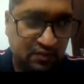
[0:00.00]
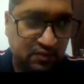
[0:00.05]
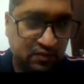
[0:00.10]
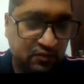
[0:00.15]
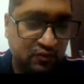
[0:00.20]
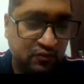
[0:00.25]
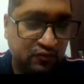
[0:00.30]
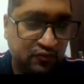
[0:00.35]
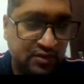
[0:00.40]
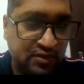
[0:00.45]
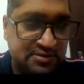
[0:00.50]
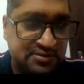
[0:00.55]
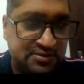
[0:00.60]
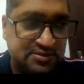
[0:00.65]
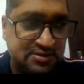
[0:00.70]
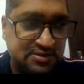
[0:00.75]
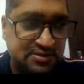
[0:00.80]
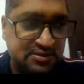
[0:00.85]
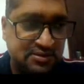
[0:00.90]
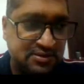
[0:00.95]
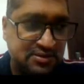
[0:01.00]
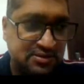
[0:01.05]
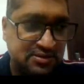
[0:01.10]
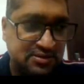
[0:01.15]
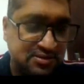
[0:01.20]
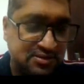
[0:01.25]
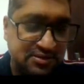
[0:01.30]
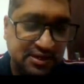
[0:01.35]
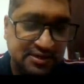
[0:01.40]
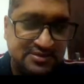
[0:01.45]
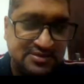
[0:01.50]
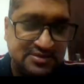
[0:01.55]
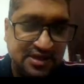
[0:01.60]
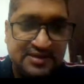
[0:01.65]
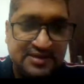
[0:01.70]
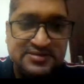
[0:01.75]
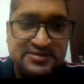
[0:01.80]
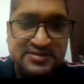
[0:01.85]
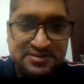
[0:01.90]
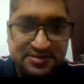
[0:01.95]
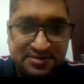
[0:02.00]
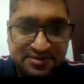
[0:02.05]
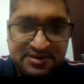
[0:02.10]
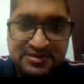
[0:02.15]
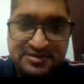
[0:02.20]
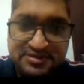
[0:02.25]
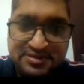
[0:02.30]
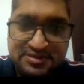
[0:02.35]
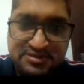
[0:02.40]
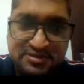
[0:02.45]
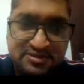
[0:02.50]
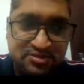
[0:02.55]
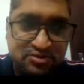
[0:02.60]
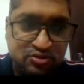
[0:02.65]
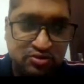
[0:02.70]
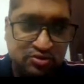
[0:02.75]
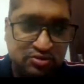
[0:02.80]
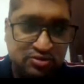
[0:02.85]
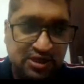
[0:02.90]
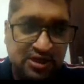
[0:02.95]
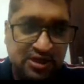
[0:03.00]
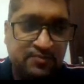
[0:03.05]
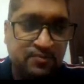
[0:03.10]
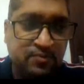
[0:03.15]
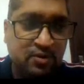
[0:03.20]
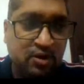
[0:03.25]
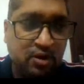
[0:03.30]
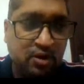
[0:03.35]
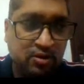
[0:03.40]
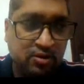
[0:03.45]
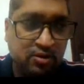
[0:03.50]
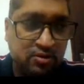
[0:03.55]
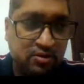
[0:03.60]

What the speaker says: once that size is reached, so that block